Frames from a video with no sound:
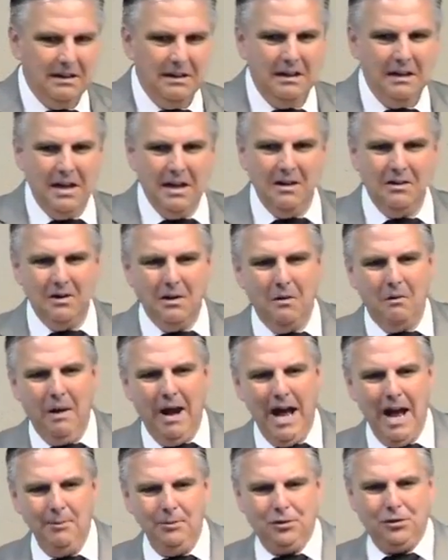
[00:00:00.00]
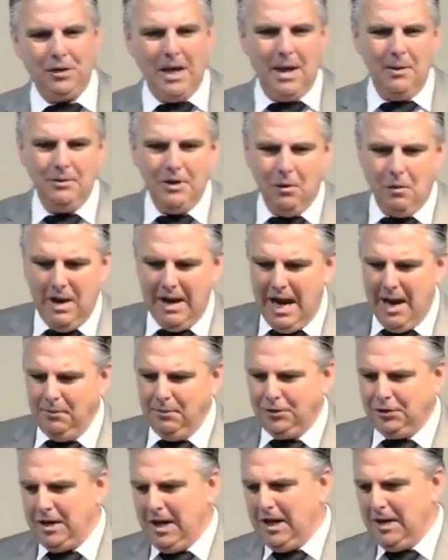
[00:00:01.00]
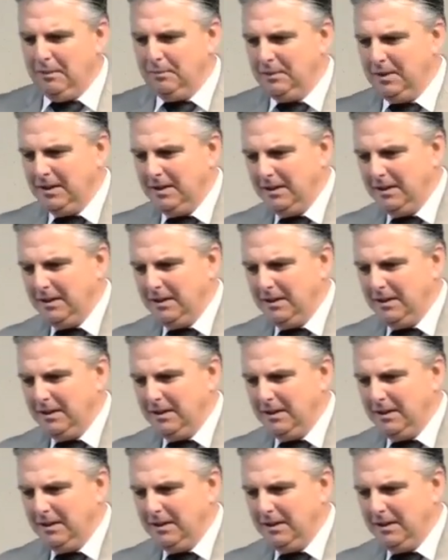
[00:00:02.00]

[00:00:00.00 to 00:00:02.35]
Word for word: I don't know why I'm shaped the way I'm shaped.